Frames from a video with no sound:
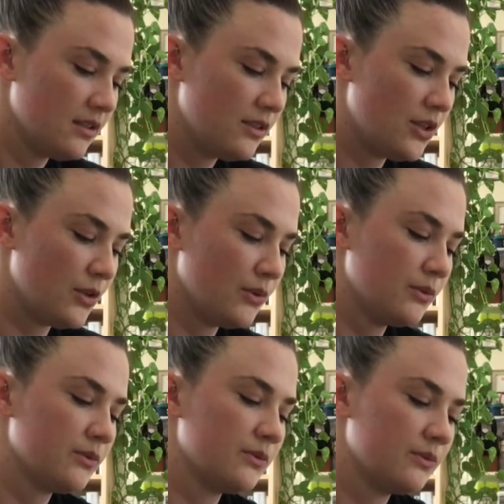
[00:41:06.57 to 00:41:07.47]
2,
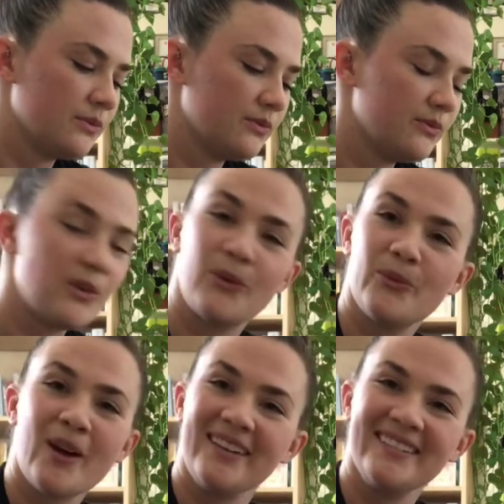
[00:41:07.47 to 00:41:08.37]

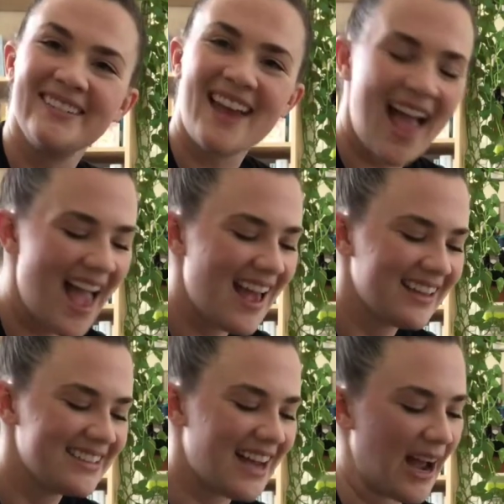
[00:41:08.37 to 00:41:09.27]
1,
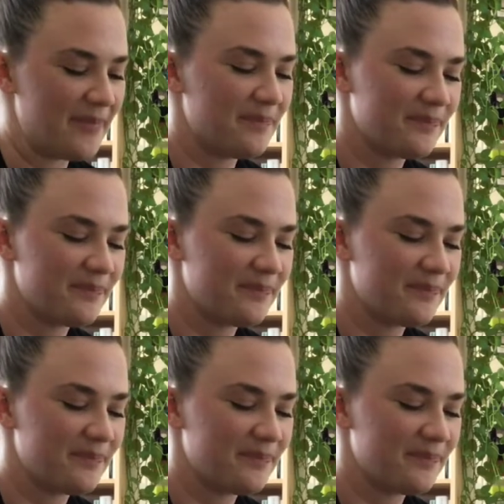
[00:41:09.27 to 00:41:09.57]
time.